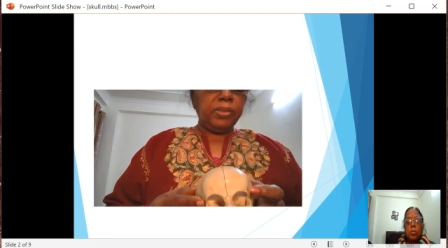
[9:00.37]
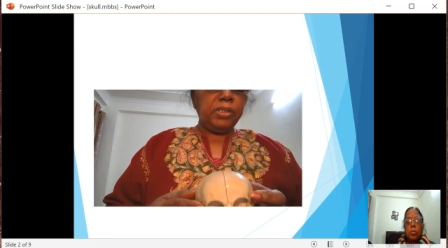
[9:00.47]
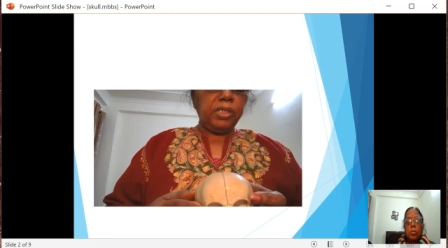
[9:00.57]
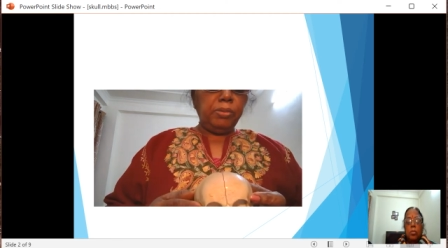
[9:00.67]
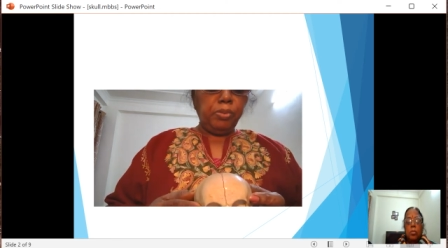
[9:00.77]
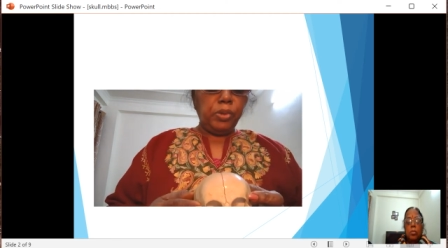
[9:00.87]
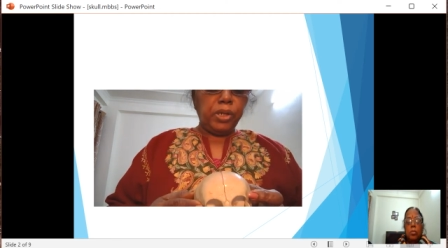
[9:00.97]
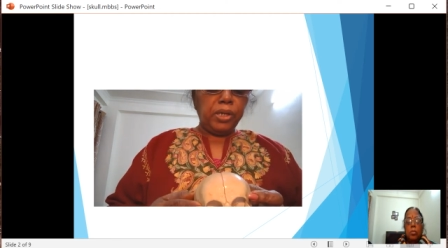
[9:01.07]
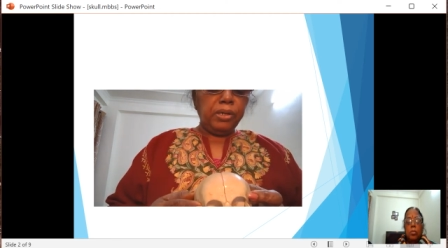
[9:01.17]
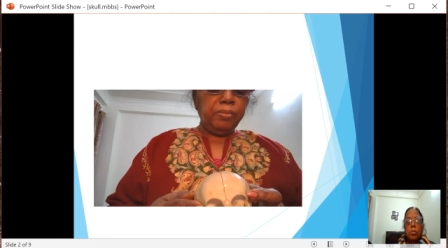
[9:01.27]

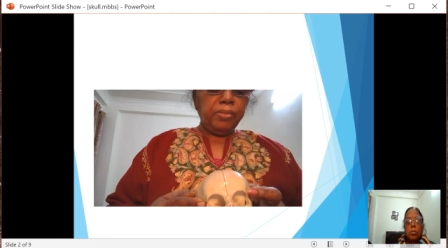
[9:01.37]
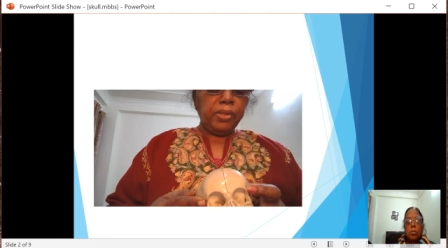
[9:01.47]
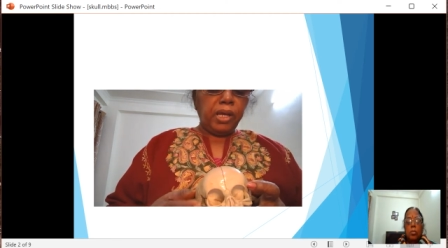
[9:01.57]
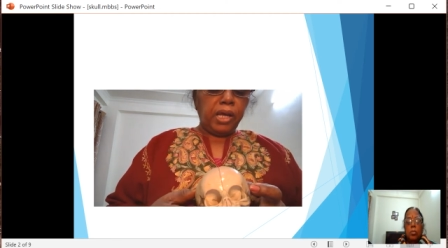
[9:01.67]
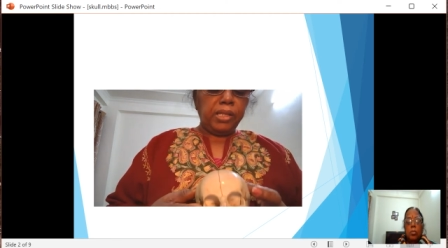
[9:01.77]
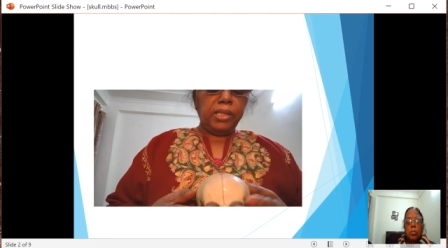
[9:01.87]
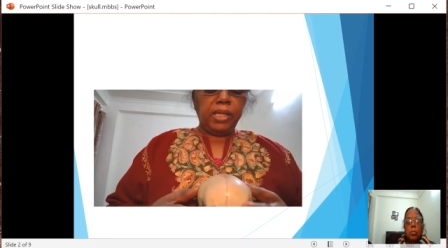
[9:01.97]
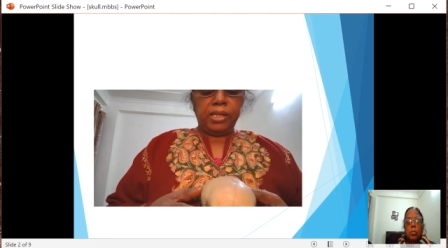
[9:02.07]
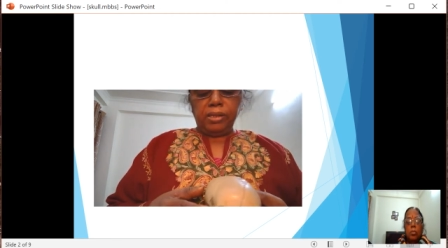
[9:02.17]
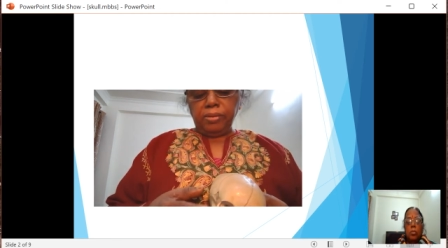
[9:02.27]
bitemporal, and
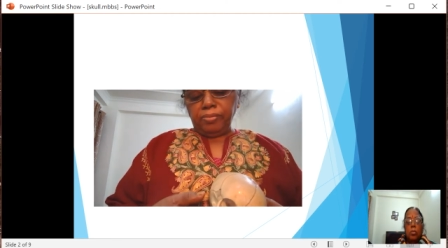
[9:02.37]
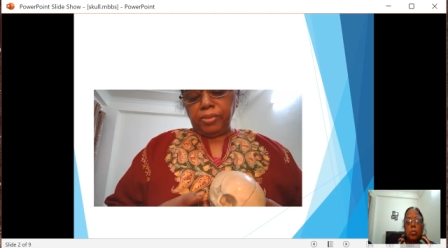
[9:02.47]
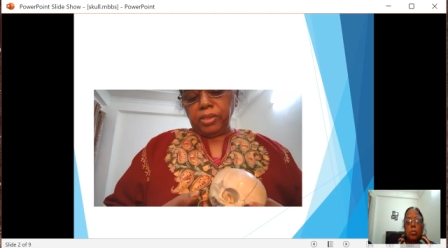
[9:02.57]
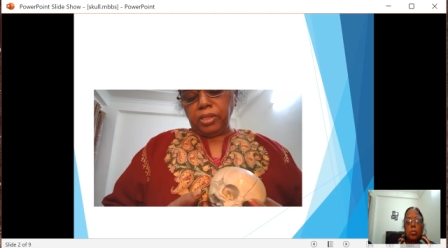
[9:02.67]
then the